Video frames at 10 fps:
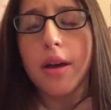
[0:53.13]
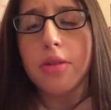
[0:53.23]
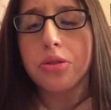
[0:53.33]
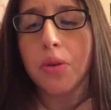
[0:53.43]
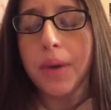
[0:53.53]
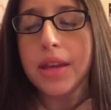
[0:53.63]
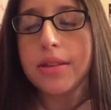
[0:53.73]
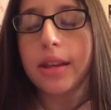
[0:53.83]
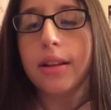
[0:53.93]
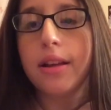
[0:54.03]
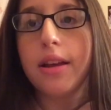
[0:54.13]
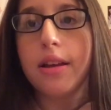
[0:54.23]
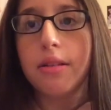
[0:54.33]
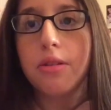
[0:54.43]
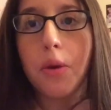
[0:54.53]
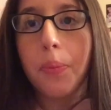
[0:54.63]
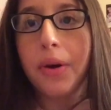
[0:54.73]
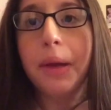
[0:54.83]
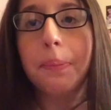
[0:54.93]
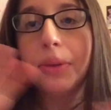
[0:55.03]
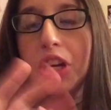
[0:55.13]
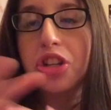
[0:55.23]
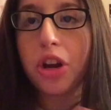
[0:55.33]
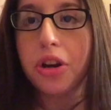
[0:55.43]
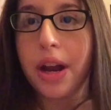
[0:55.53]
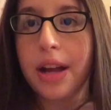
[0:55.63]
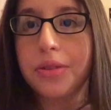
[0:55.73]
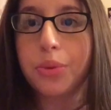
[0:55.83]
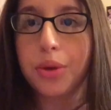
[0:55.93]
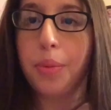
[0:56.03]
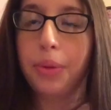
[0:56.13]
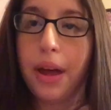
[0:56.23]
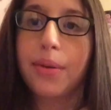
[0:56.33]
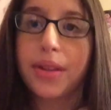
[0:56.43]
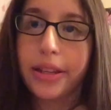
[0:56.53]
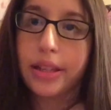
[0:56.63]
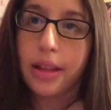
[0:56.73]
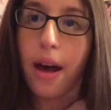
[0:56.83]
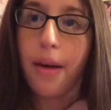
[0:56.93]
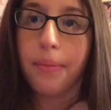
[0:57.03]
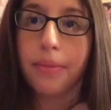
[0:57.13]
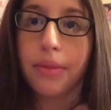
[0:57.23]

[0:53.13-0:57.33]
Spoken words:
So basically, you're putting bleach on your hands when you're playing with the slime.